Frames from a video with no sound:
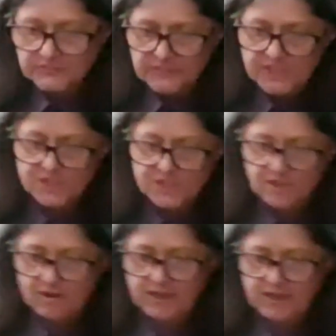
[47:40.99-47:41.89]
it
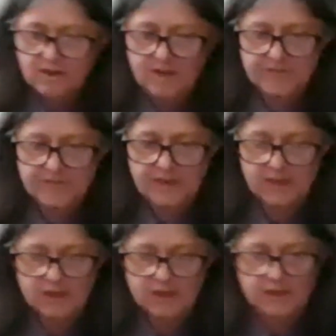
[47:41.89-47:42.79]
started off
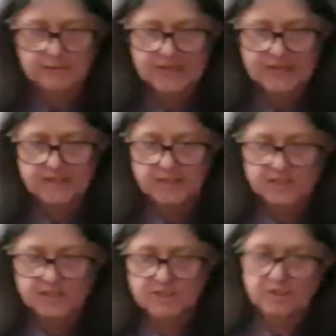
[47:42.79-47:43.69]
like
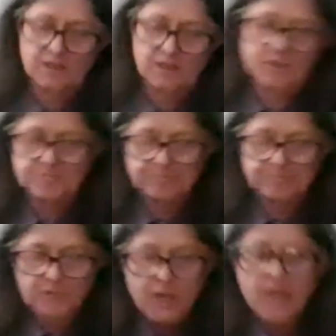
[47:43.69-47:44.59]
this. An
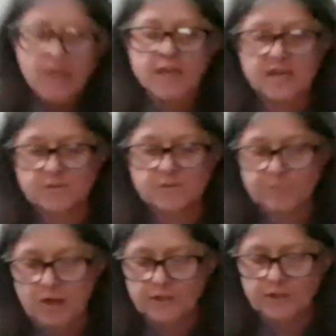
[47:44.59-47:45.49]

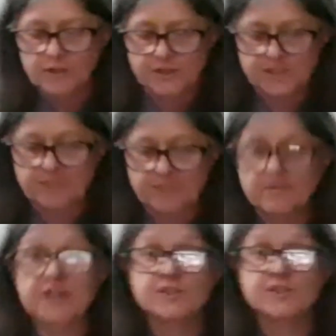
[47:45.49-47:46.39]
anthropologist
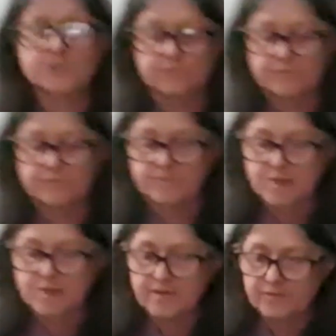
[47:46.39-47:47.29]
invited children from
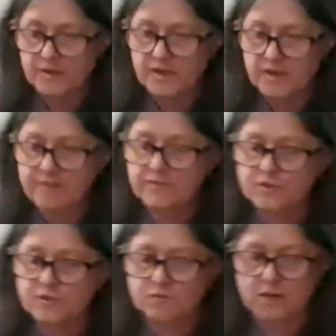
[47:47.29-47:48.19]
an
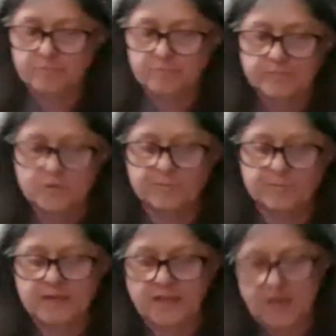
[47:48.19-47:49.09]
African tribe to
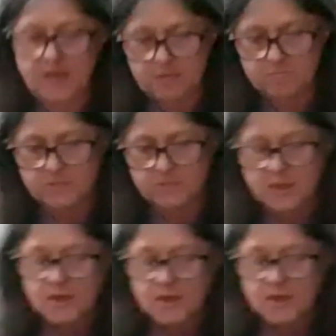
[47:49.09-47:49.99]
play a game.
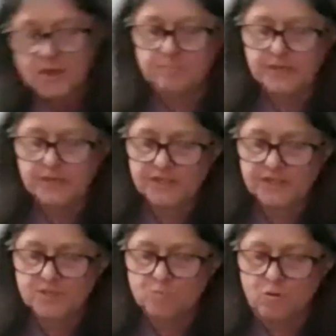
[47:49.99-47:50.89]
He
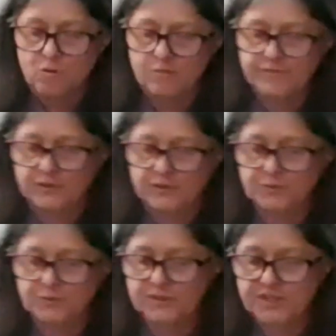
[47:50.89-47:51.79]
placed a bowl filled
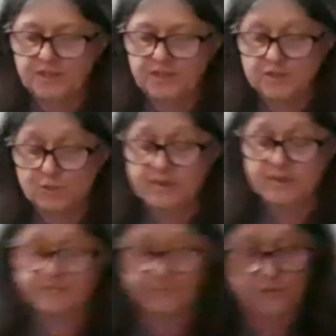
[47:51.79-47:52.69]
with sweet
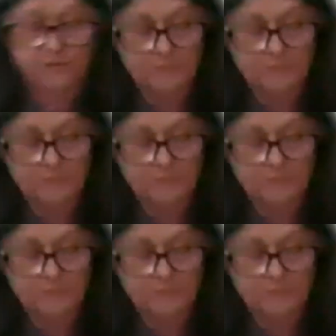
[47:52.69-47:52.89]
fruit